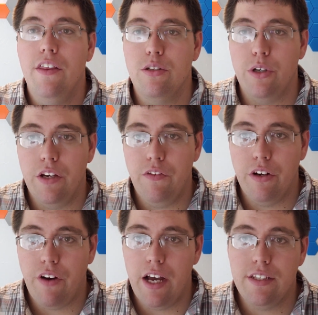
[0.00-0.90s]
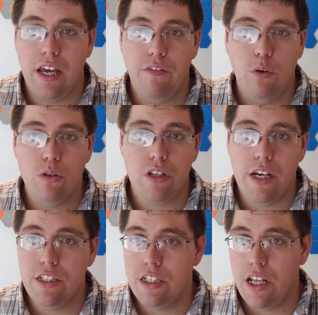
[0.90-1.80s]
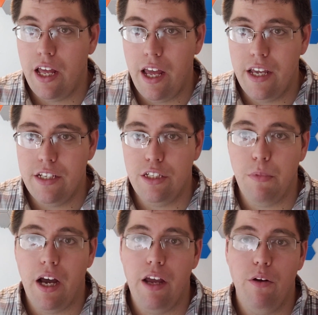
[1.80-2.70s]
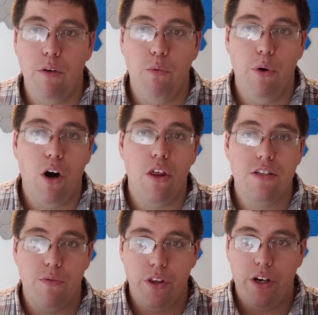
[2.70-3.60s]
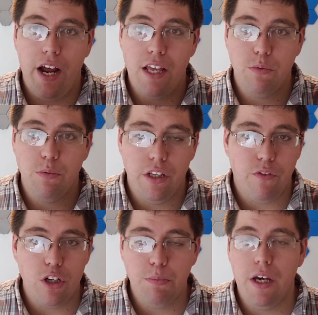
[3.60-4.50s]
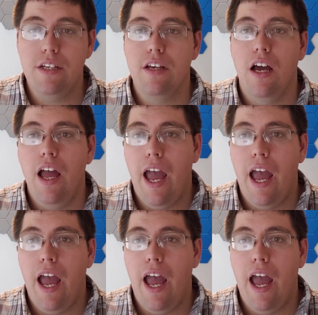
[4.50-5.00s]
This will give your device a full-sized HDMI regardless of whether it has one in the first place.